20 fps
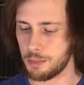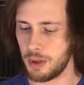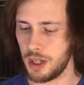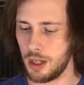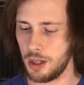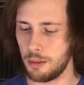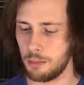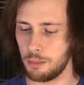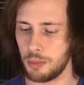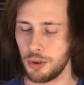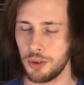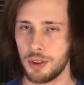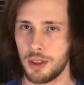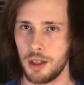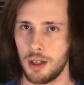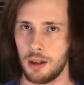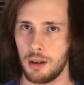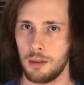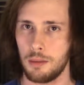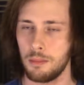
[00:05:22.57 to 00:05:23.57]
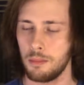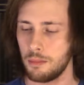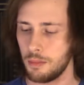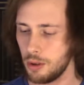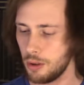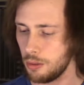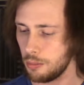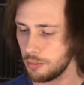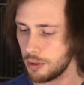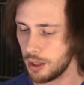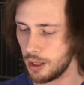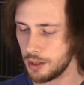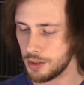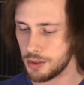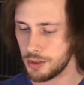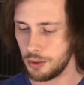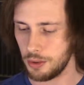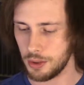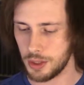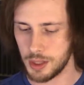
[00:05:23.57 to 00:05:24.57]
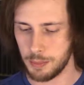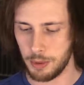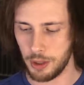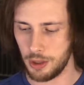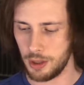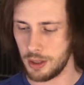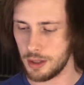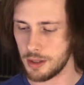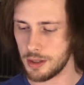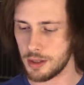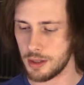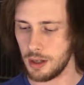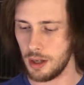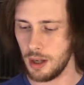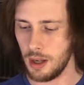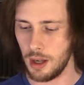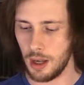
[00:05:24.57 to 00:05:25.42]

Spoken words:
being both a home console experience